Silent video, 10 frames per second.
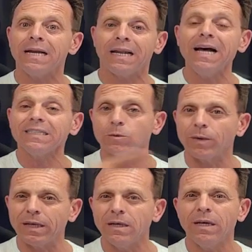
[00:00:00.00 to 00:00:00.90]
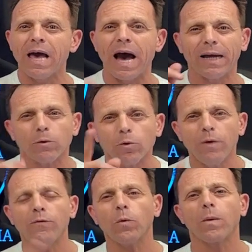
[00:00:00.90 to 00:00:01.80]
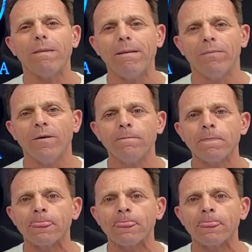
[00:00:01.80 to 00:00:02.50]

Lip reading: last week, I don't know if you remember,